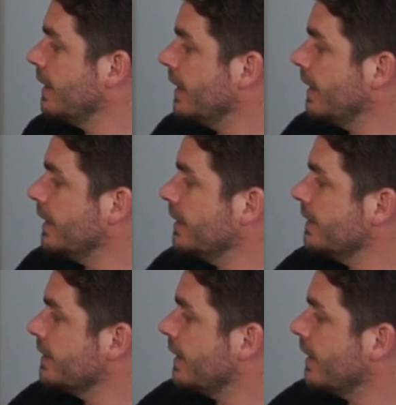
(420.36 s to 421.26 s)

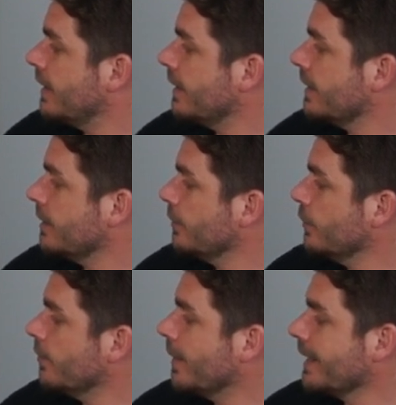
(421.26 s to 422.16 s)
and I
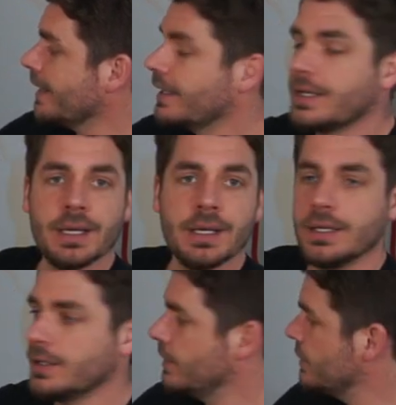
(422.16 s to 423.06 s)
move my
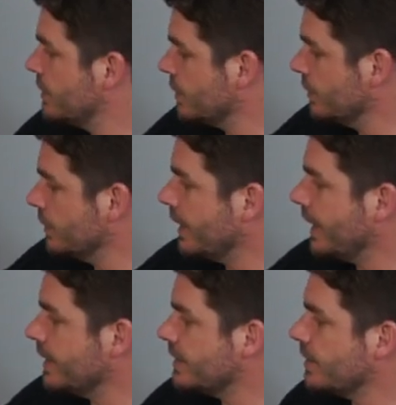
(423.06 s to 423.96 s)
king to
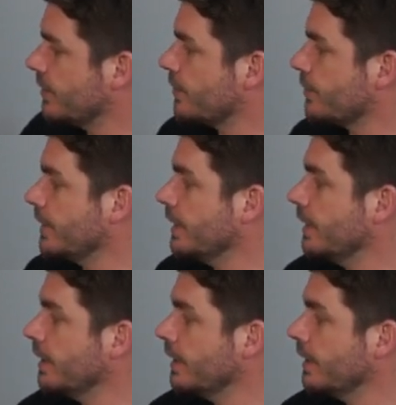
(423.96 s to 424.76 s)
h3.